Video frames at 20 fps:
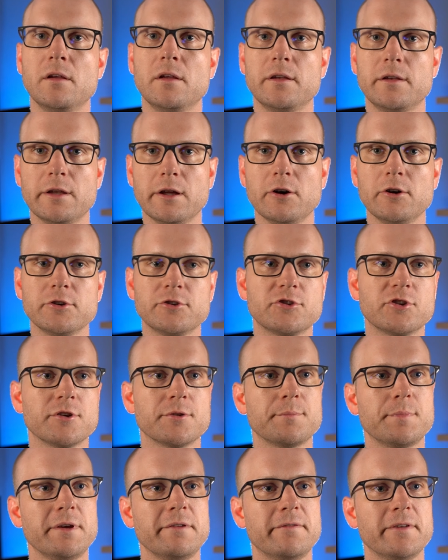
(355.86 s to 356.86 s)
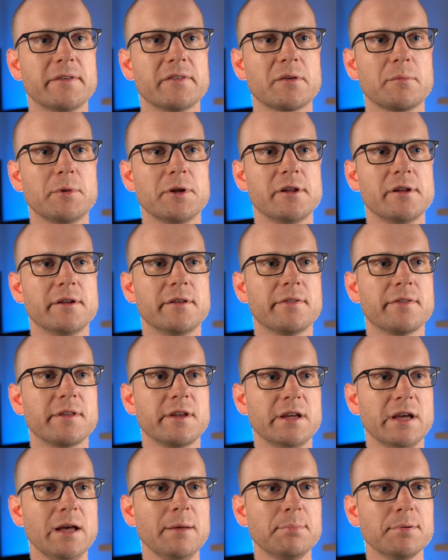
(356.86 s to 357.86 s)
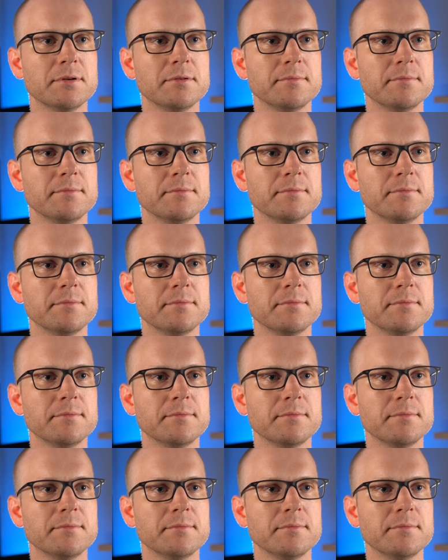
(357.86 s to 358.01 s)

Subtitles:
Now it should be visible in the app,